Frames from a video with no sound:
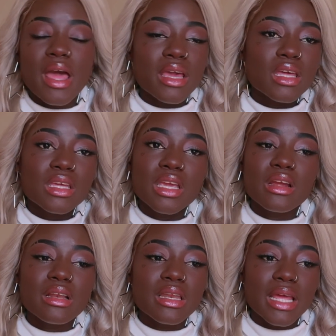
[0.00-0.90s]
I could
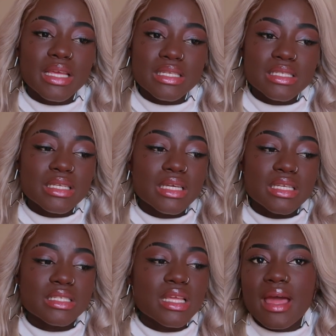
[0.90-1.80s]
care less
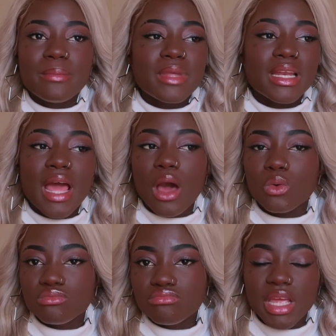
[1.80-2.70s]
because I'm not
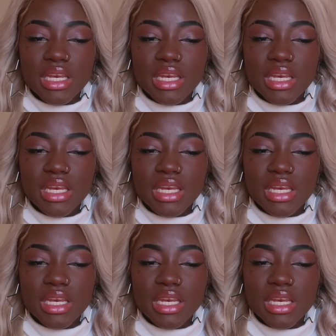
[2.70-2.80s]
out